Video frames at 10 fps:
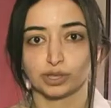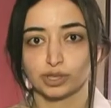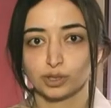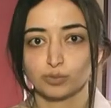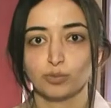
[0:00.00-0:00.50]

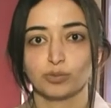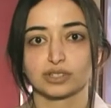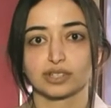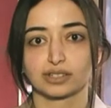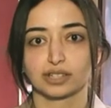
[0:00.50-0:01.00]
Exhibits
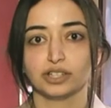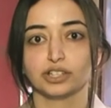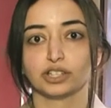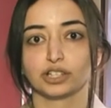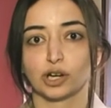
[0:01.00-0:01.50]
in the
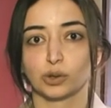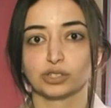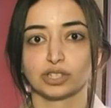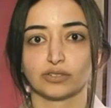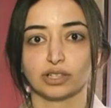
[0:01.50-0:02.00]
museum
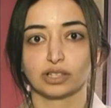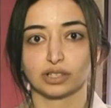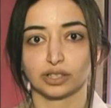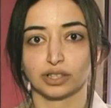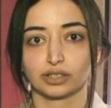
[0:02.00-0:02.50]
include
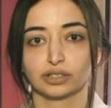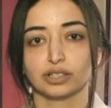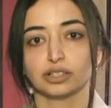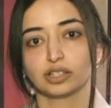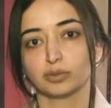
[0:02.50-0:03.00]
episodes of the
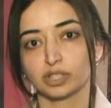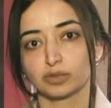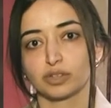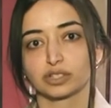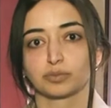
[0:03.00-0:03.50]
Artsakh
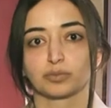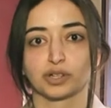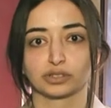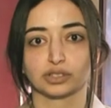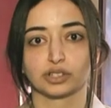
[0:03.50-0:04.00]
War of the
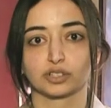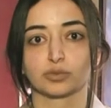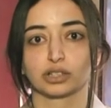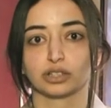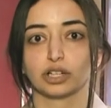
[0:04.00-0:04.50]

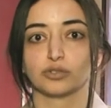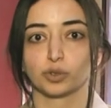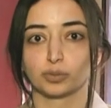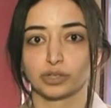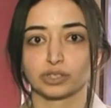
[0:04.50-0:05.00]
1990s
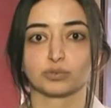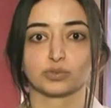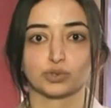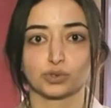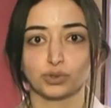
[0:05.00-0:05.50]
and the
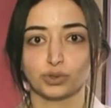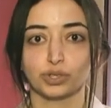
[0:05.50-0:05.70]
4-day war